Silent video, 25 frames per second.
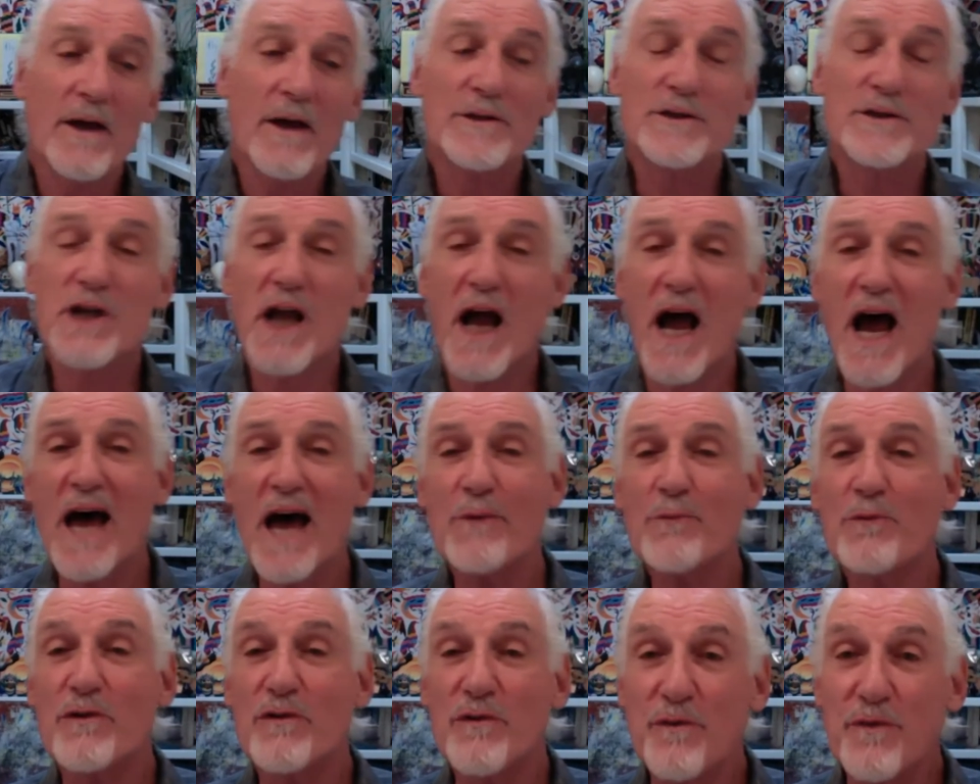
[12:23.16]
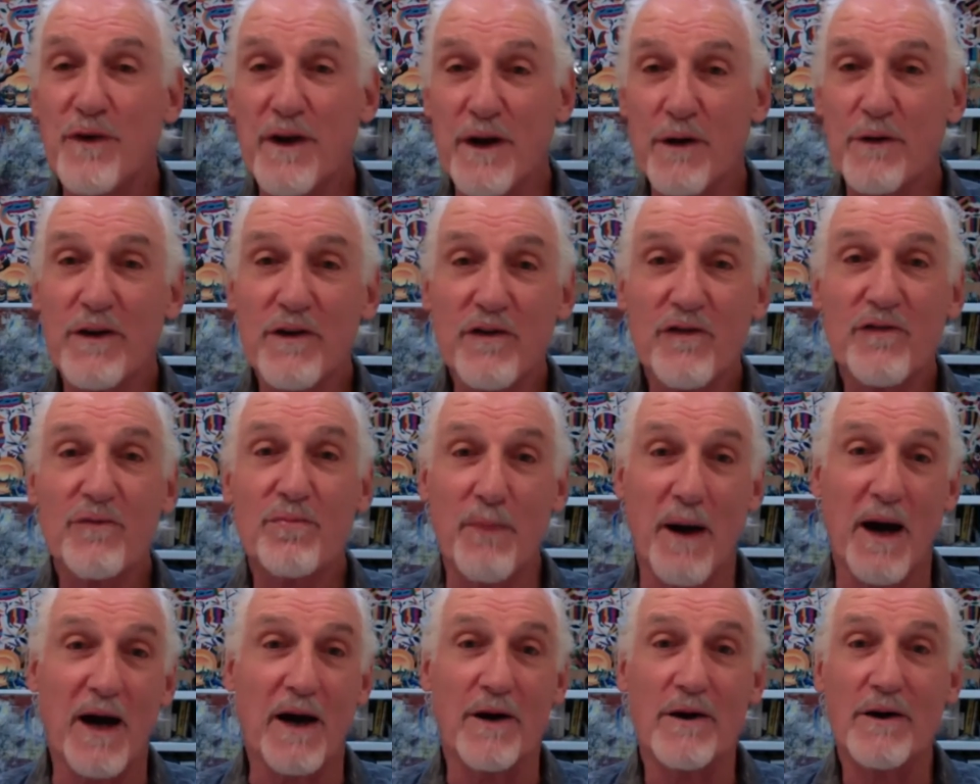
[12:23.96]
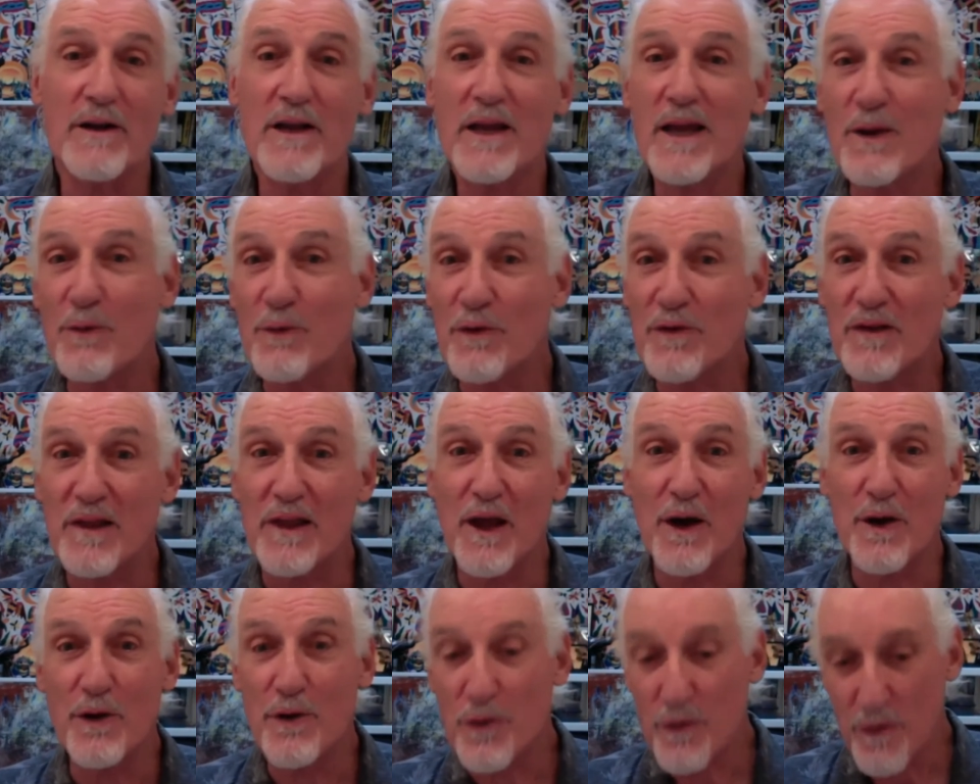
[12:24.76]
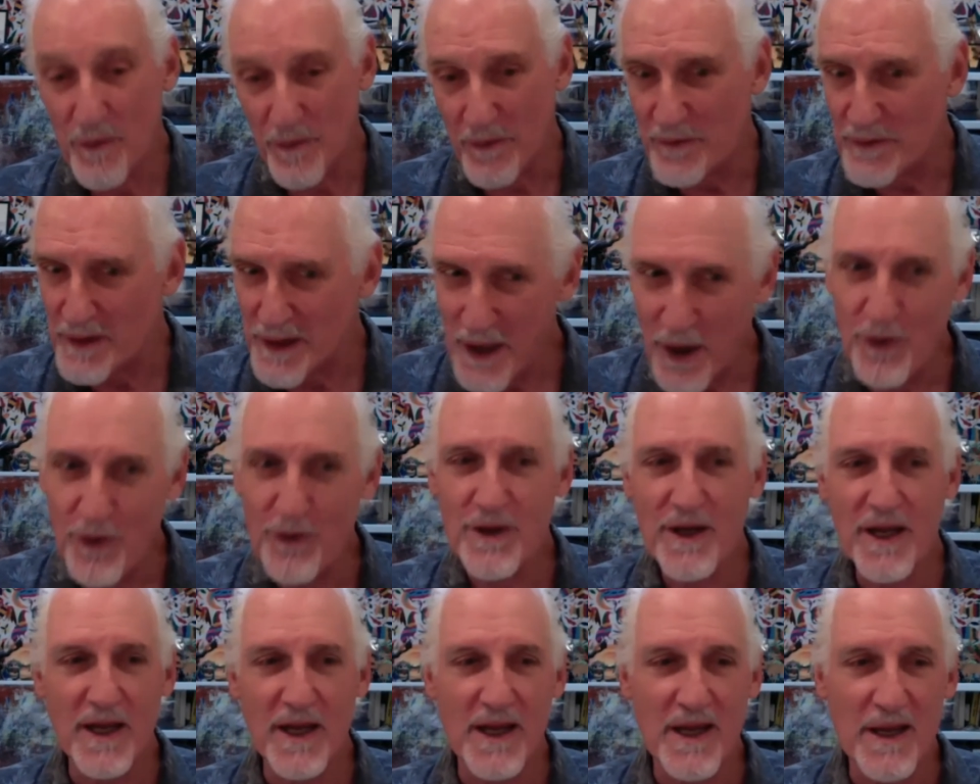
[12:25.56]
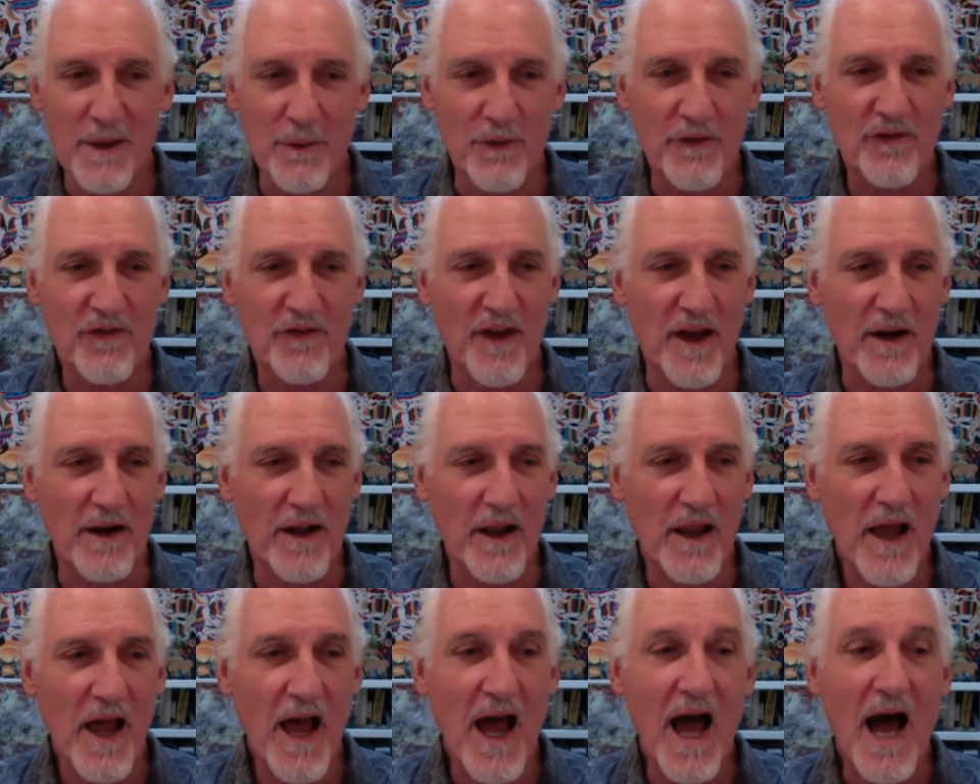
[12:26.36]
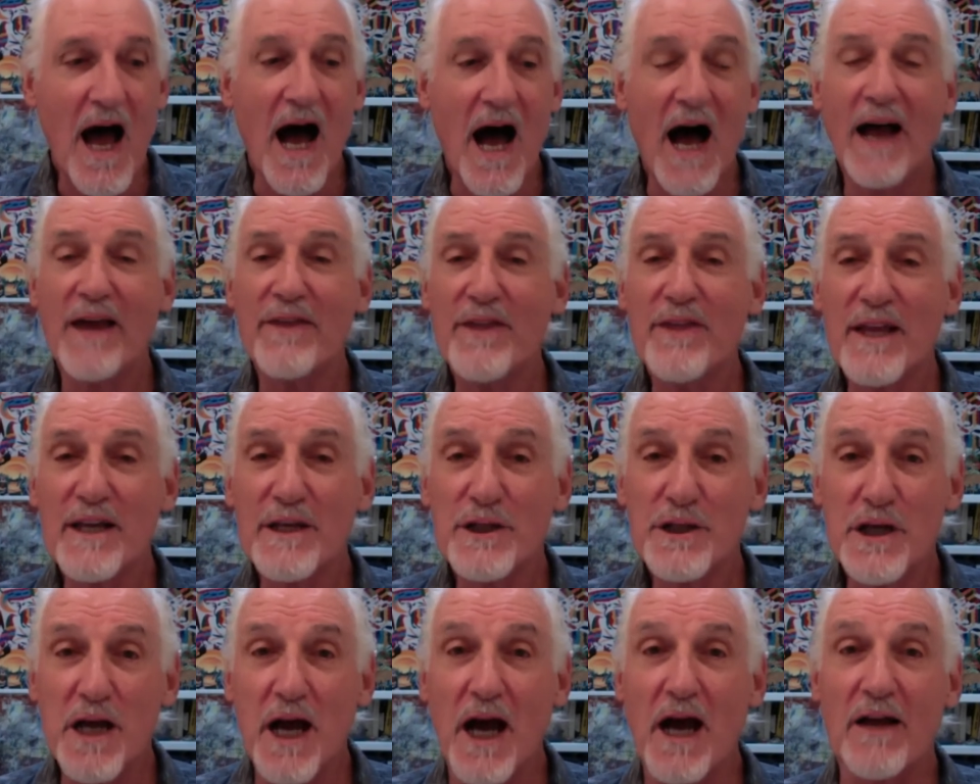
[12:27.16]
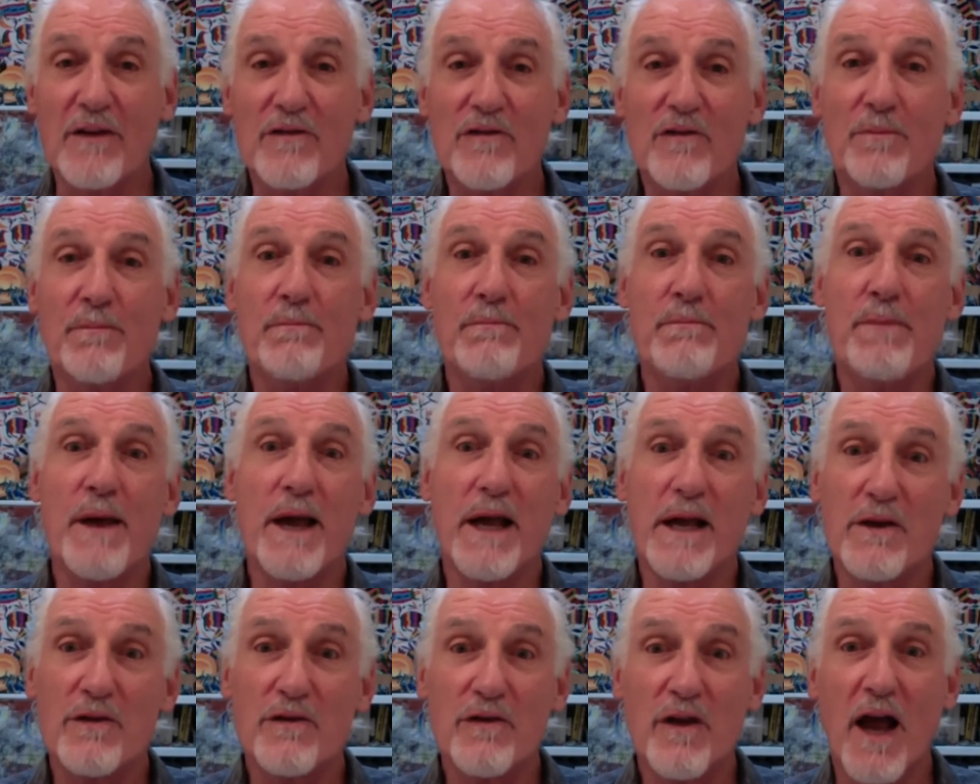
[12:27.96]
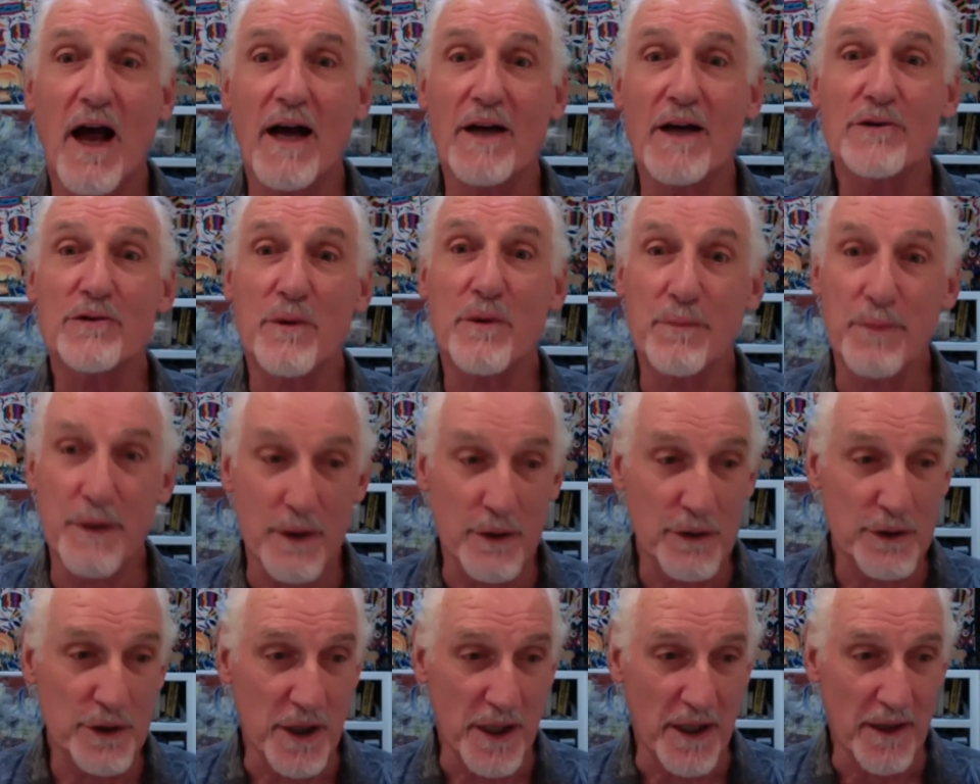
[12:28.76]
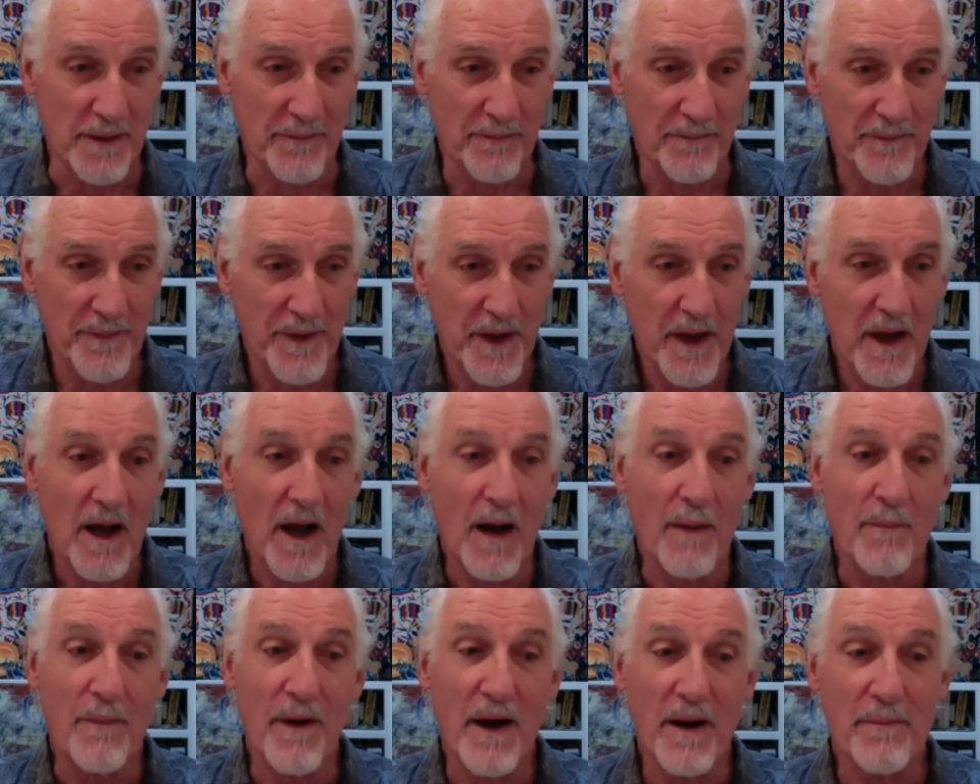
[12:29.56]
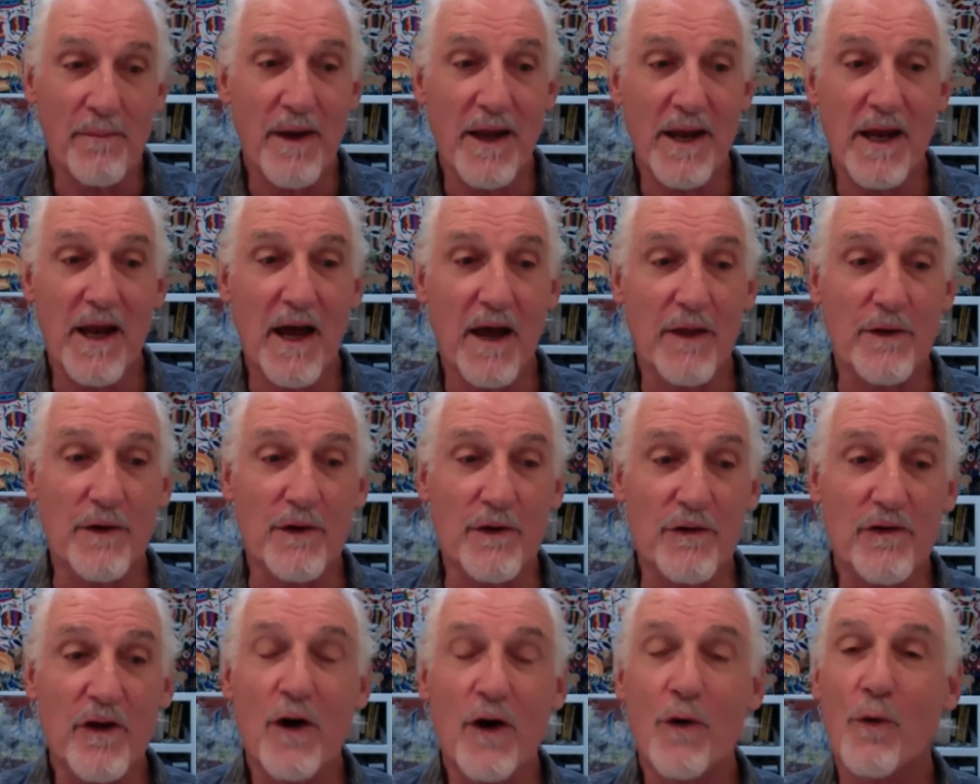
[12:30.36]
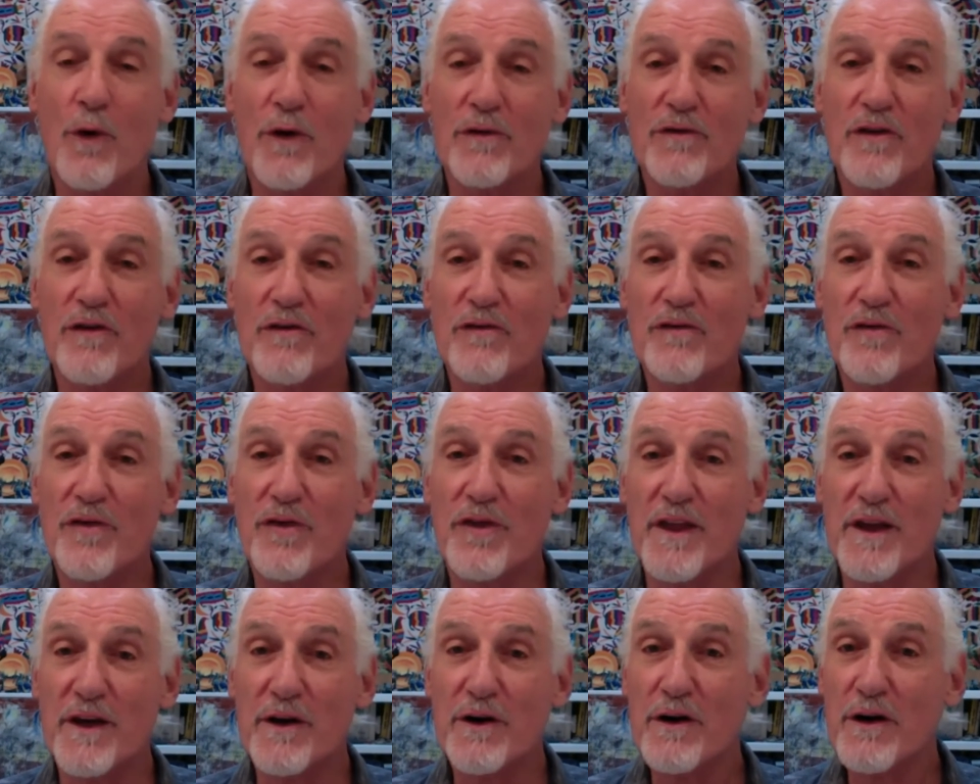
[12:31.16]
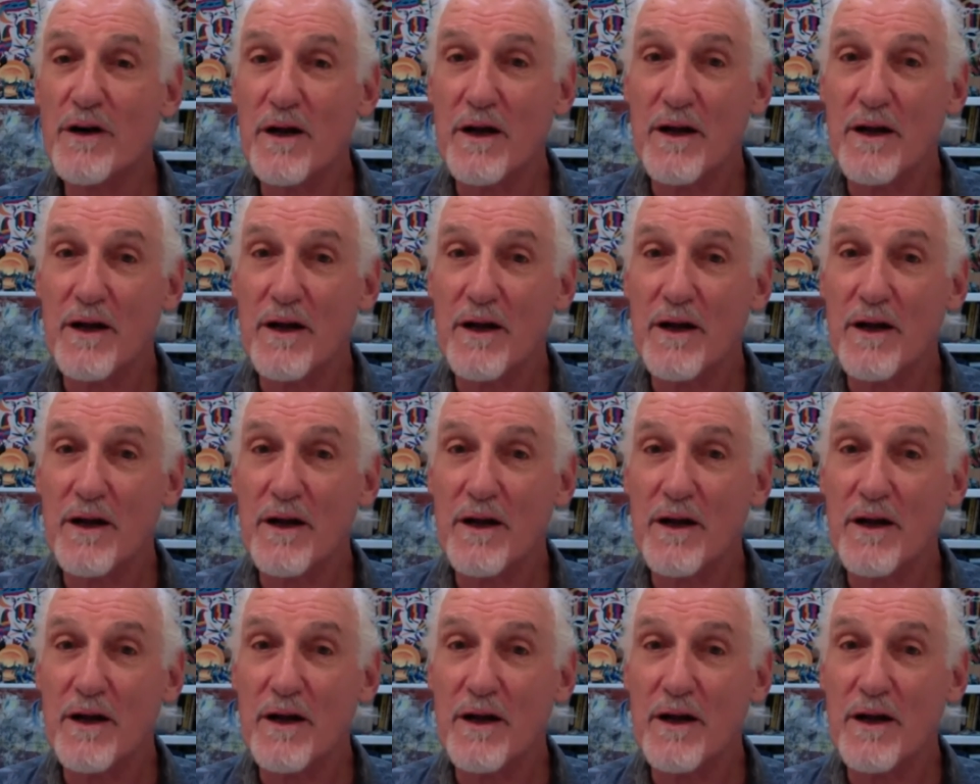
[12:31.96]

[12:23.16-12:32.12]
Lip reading: So John was very smart. He was low key, he was subtle. I think John's biggest contribution, among many others, was his